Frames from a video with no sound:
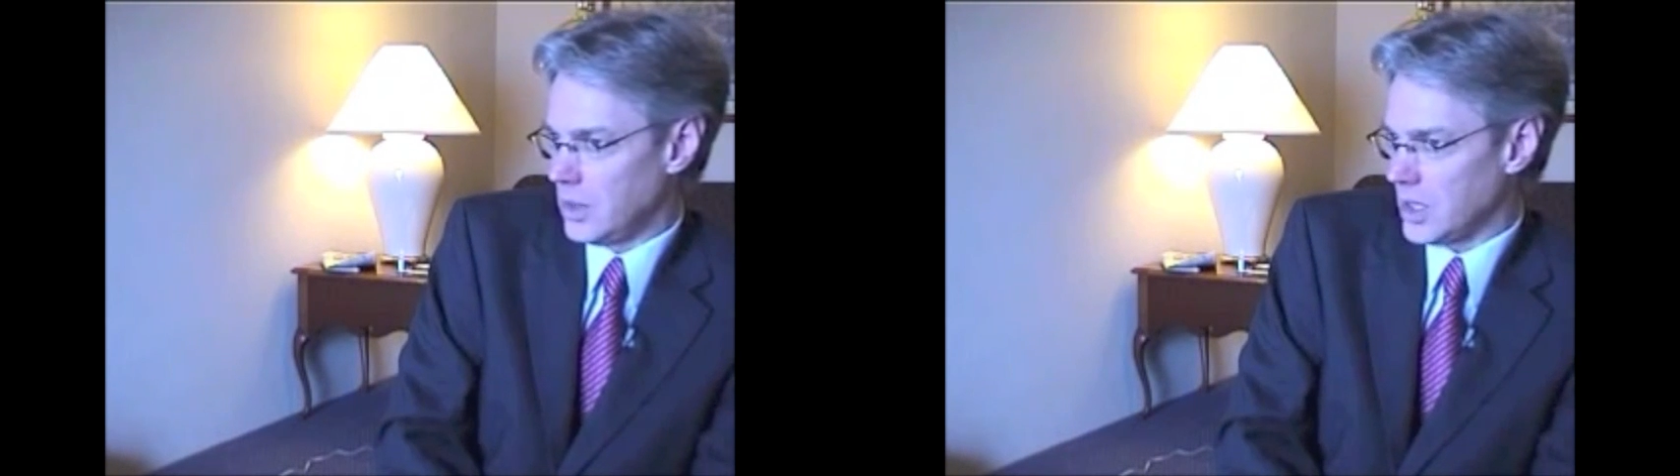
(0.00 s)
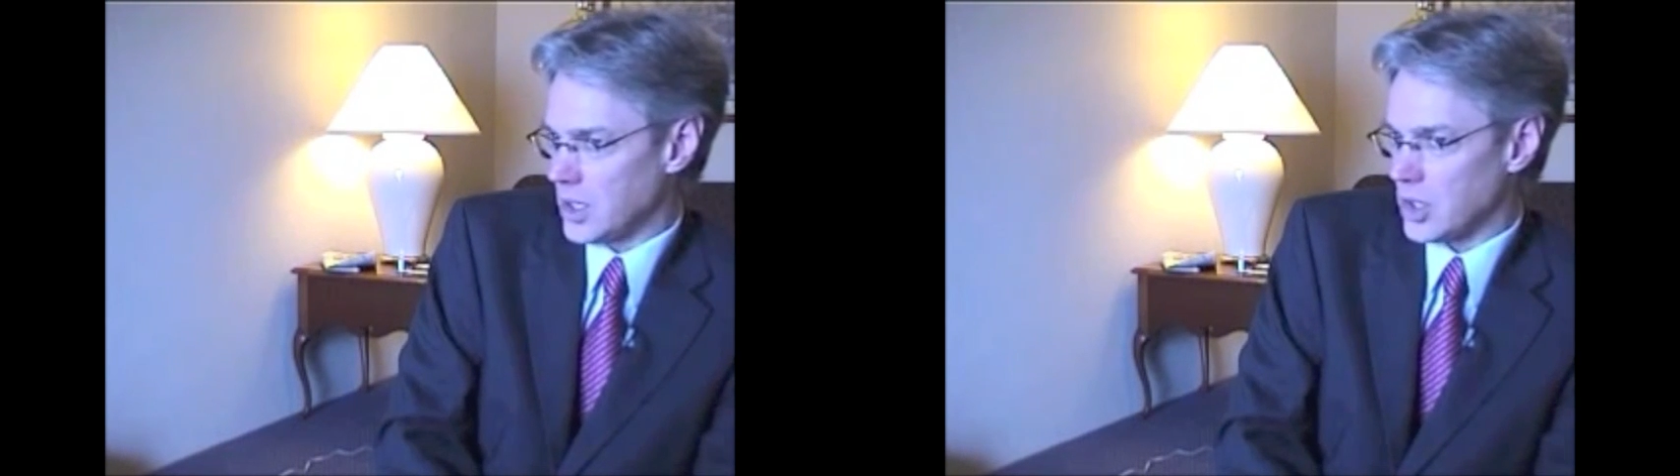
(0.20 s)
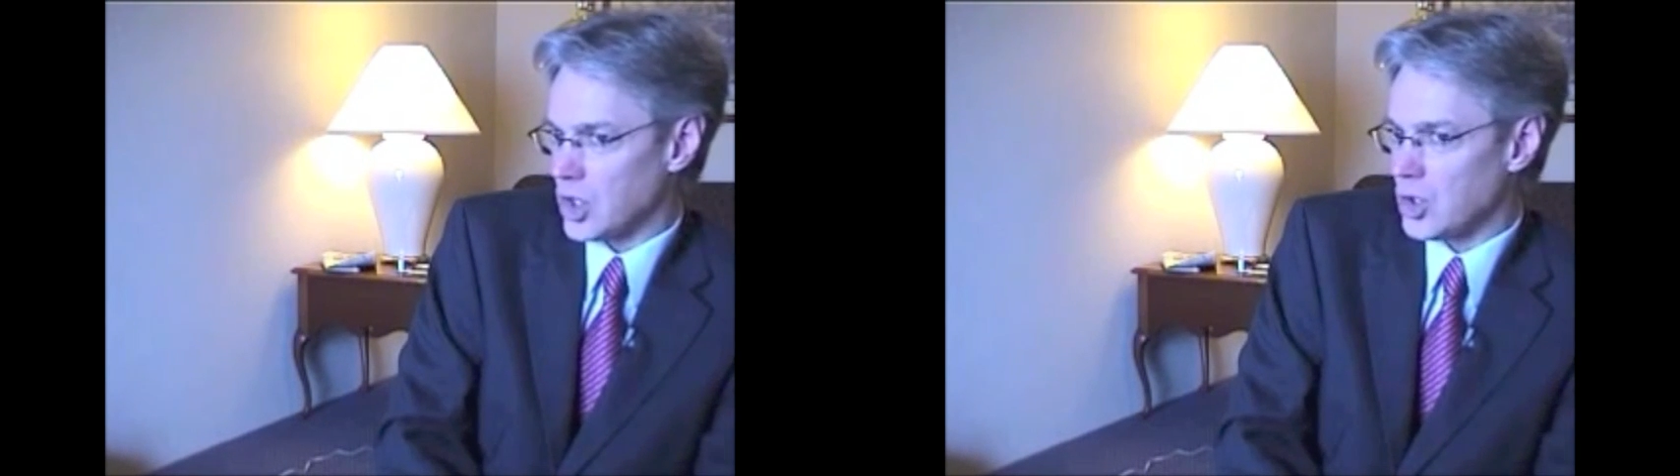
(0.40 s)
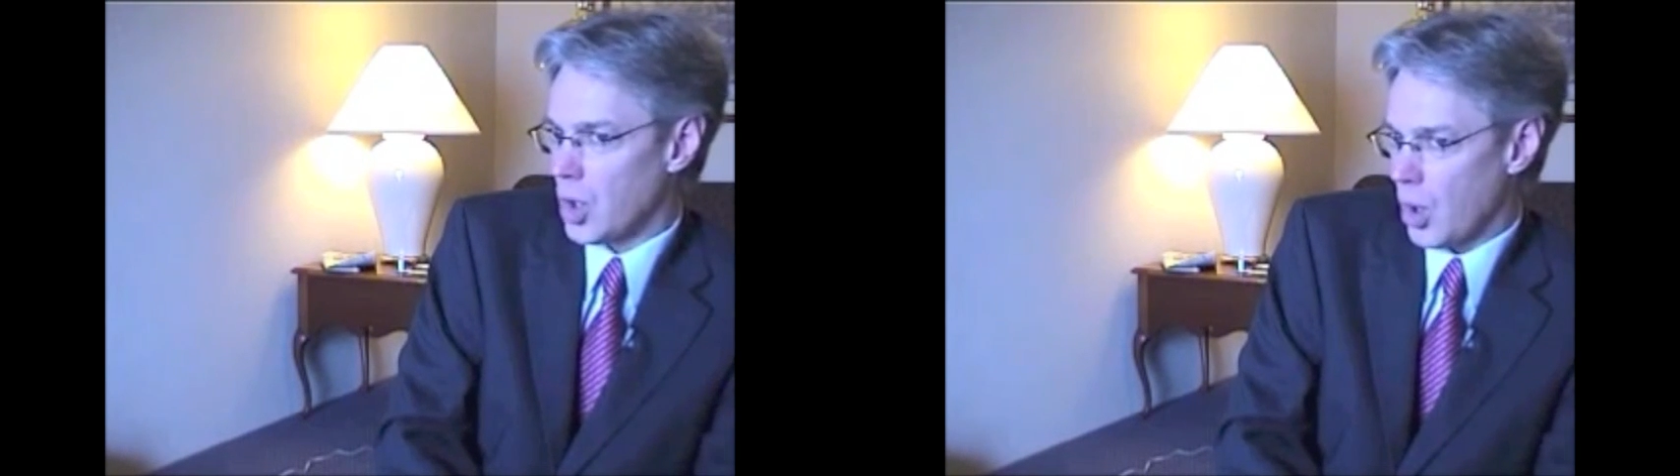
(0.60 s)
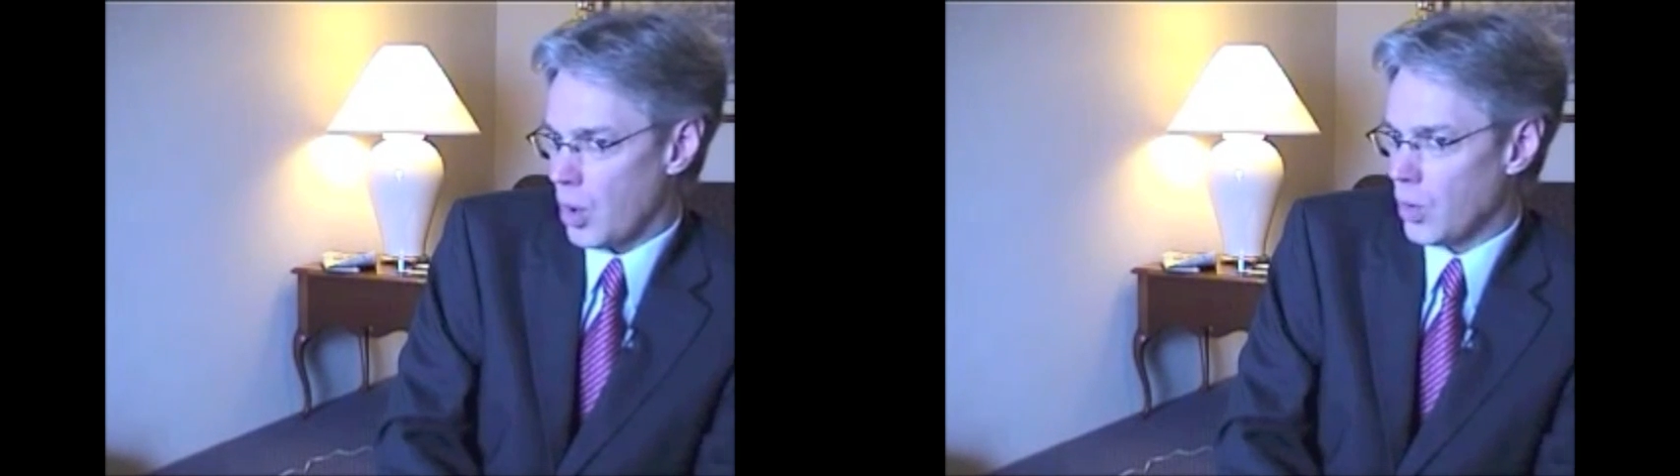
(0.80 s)
who doesn't
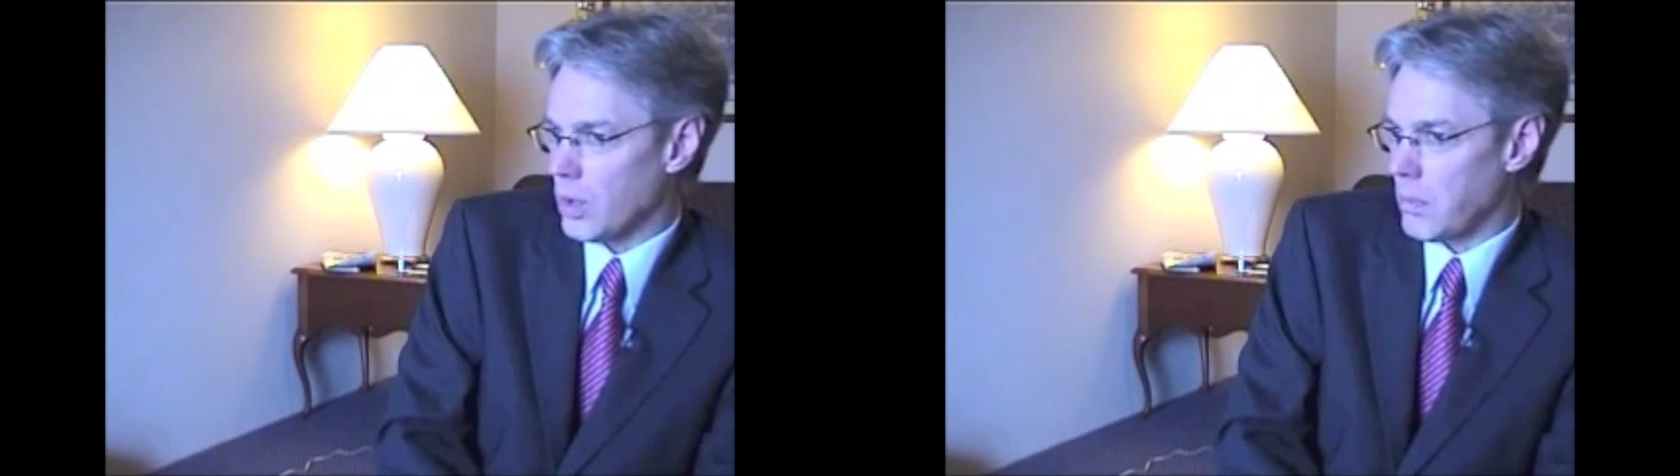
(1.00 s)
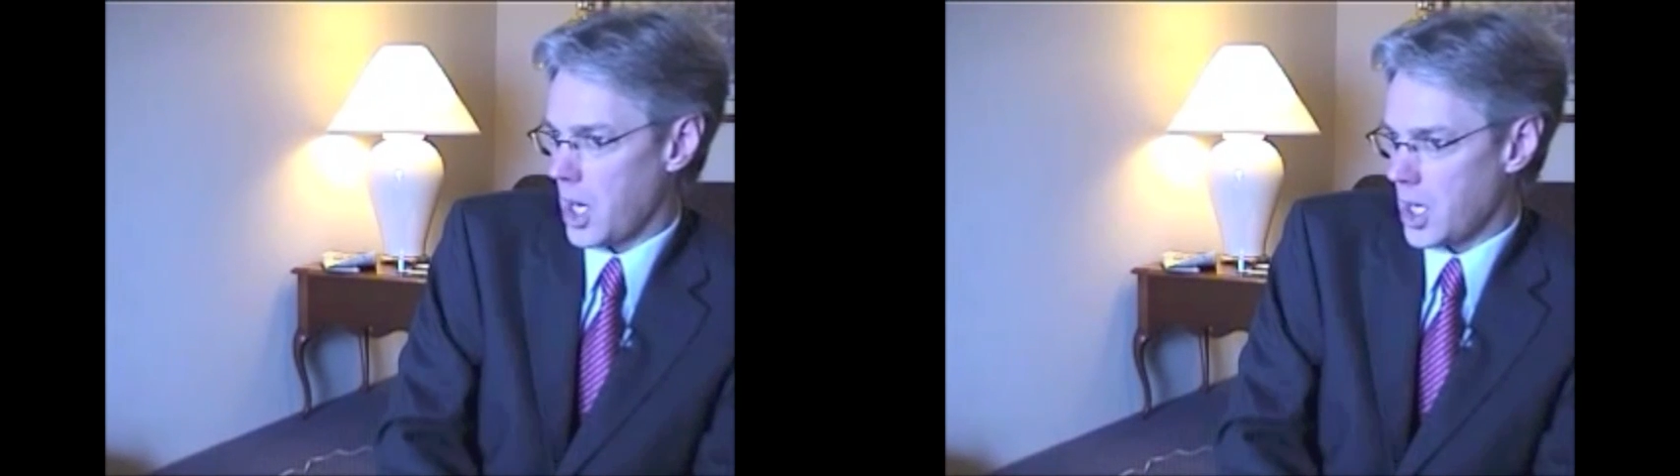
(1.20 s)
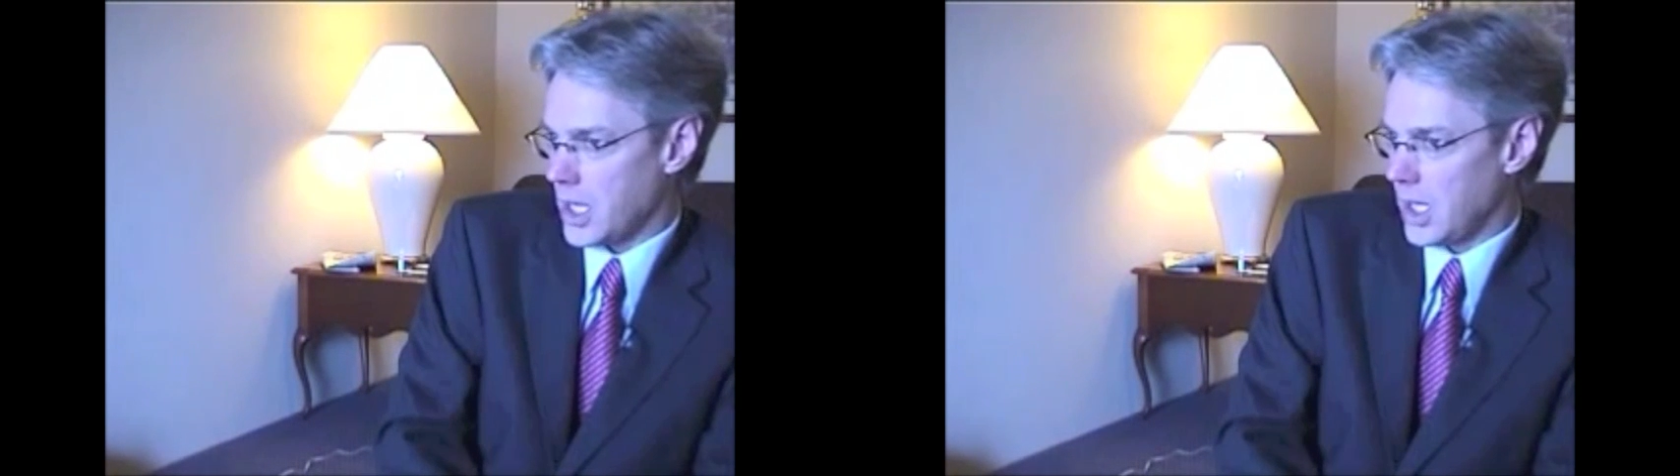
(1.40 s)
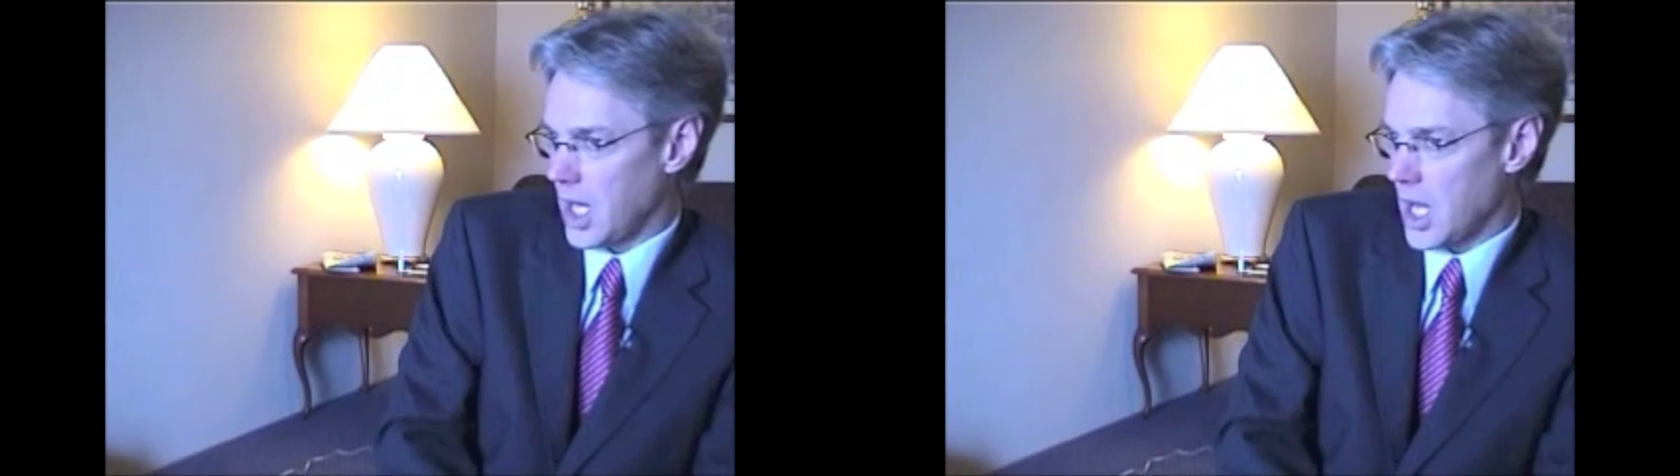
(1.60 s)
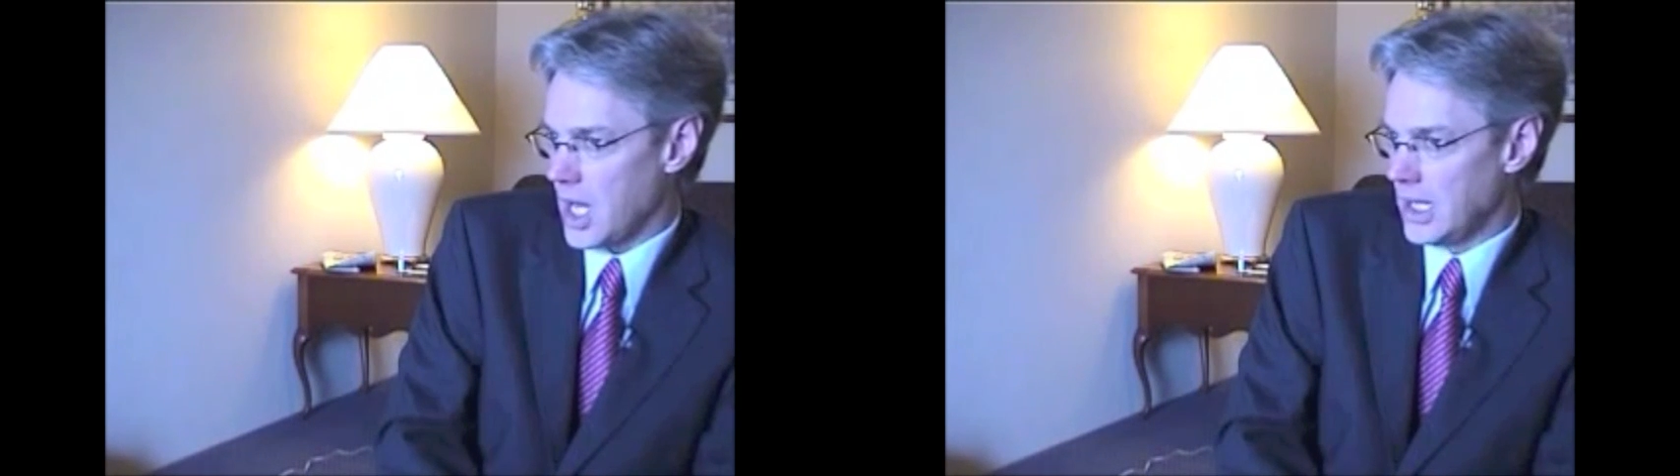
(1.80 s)
toe the party
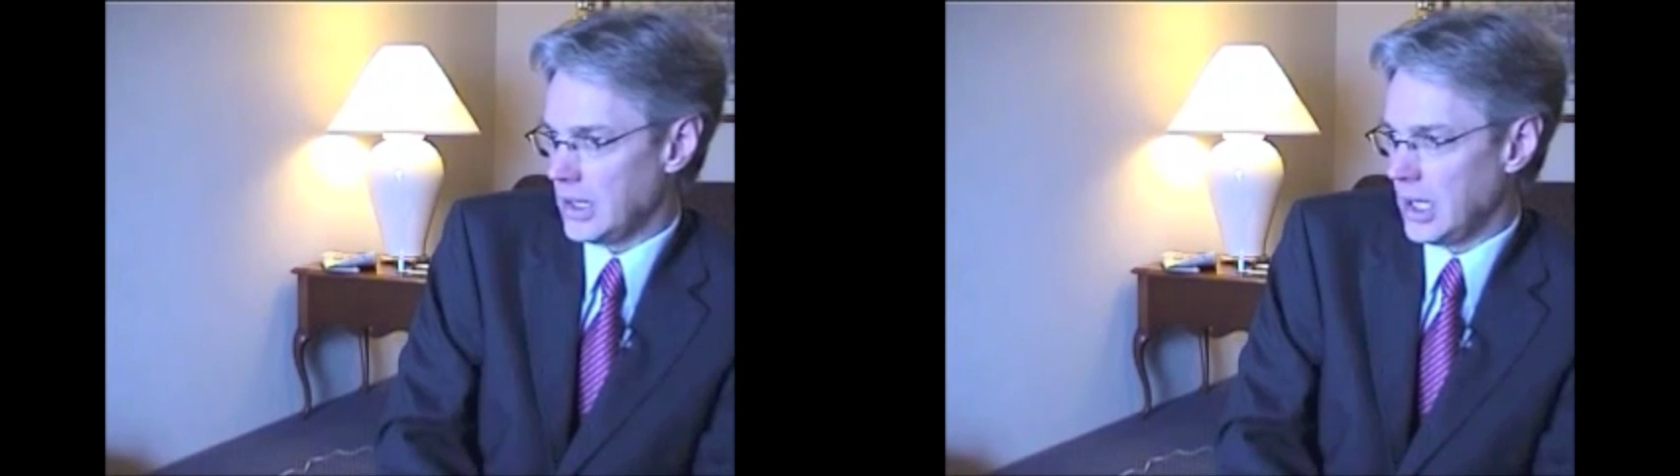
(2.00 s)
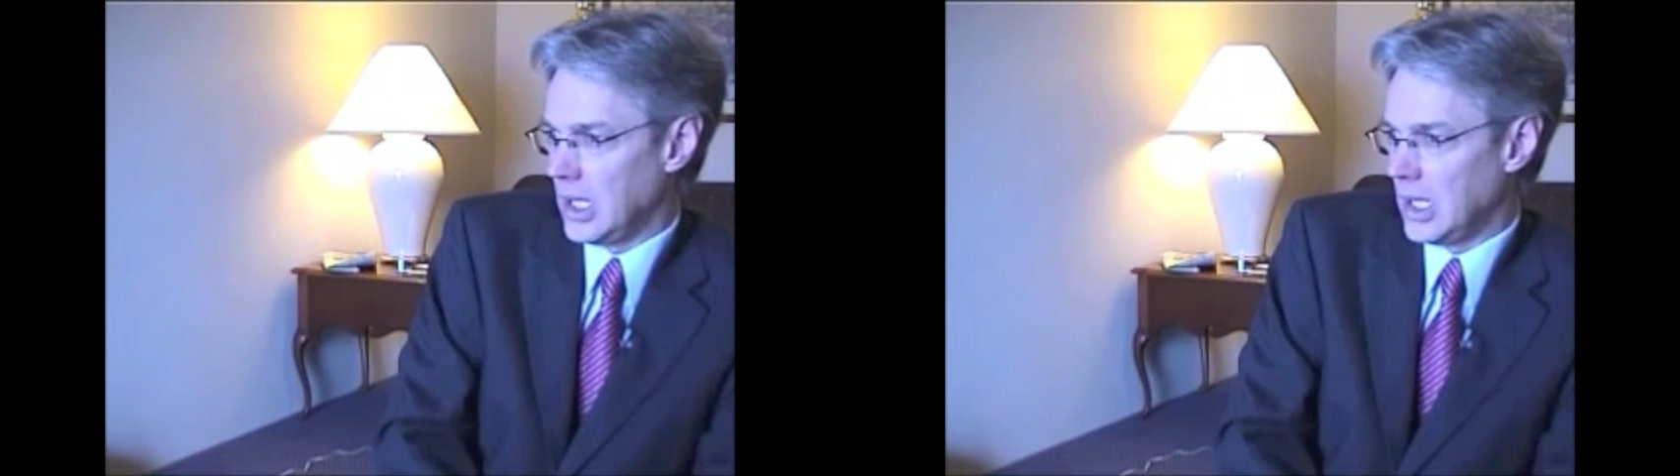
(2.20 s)
line